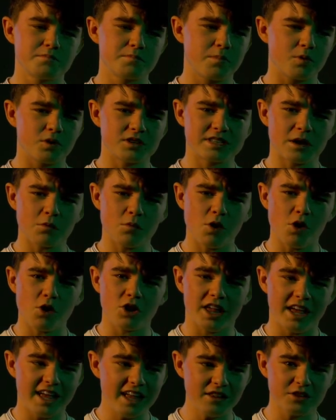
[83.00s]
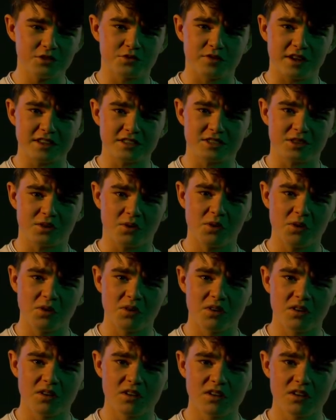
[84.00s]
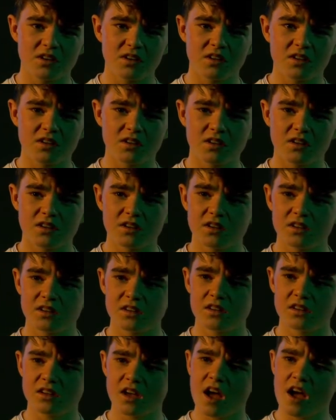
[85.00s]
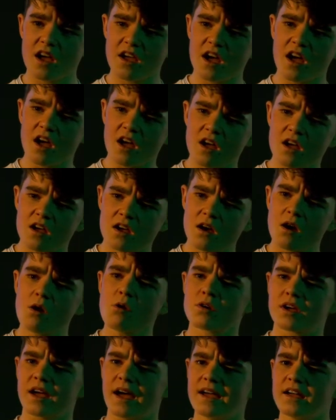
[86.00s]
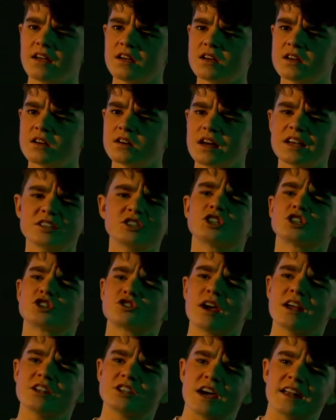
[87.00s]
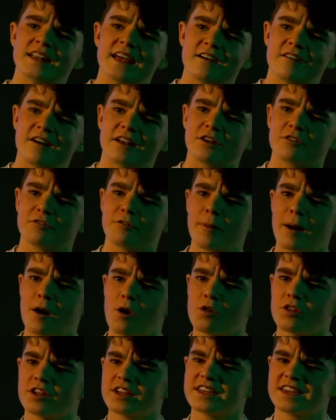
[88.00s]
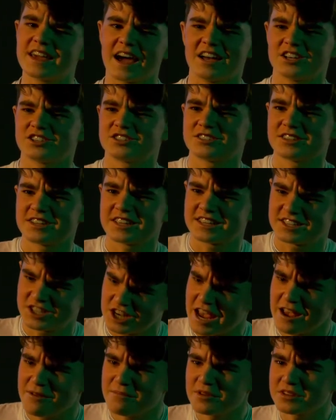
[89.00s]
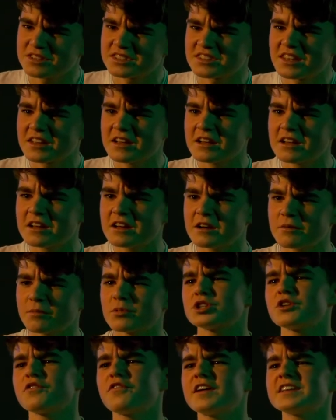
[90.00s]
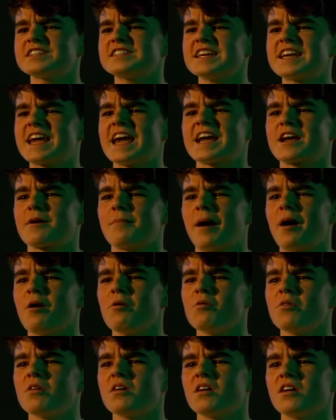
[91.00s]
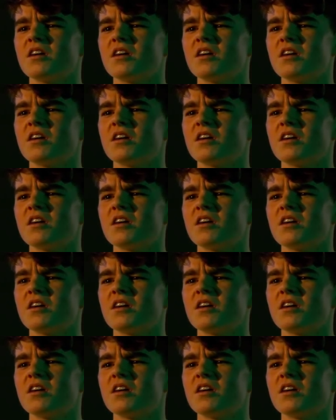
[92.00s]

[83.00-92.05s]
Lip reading: But is that what all Hitler's friends thought? Yeah, okay. That's a strange idea Adolf about all the gas chambers. But do you fancy a kickabout?